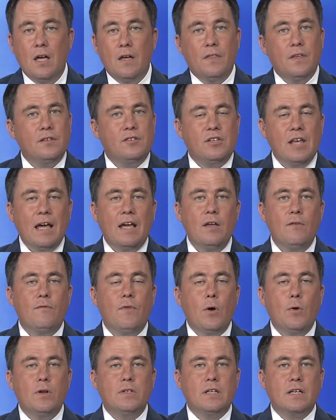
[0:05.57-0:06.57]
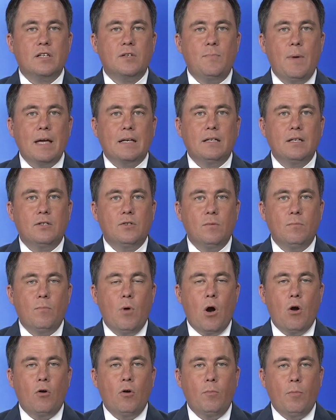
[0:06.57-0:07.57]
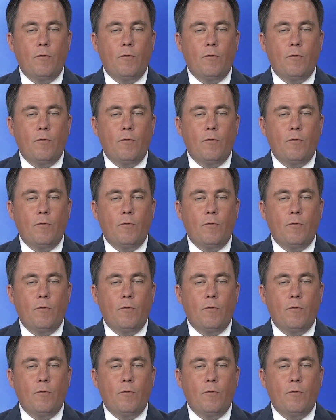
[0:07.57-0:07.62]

The second vote is expected tomorrow